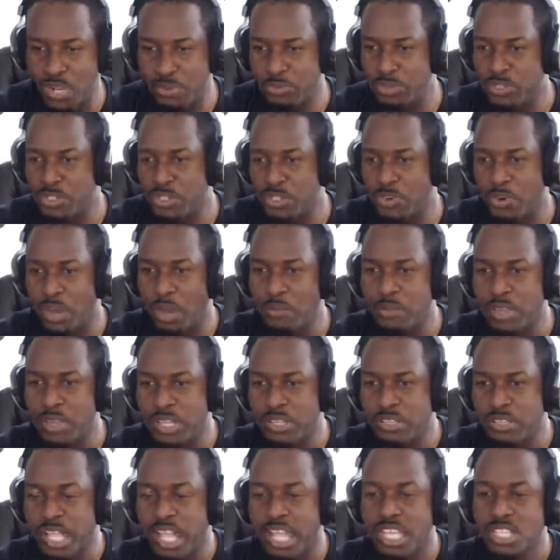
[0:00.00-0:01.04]
I
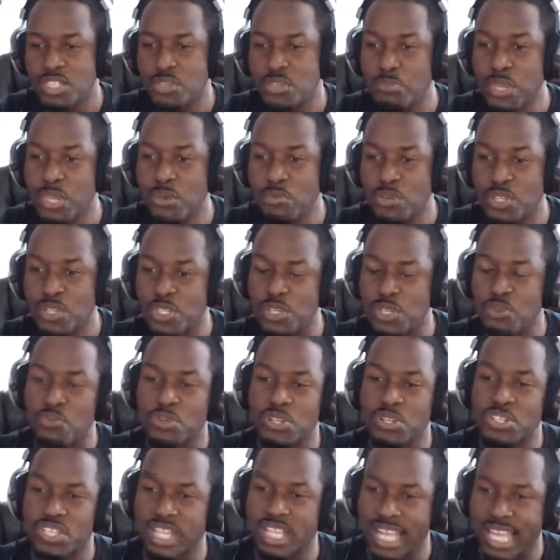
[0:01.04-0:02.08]
mean, to me, it
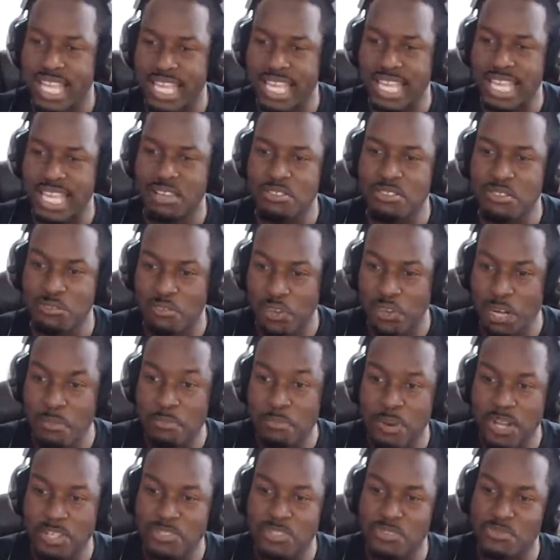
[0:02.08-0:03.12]
was like, the funny
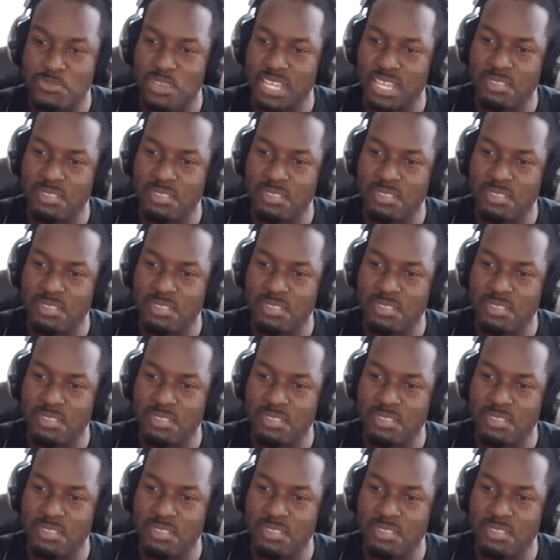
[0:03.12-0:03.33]
parts was when he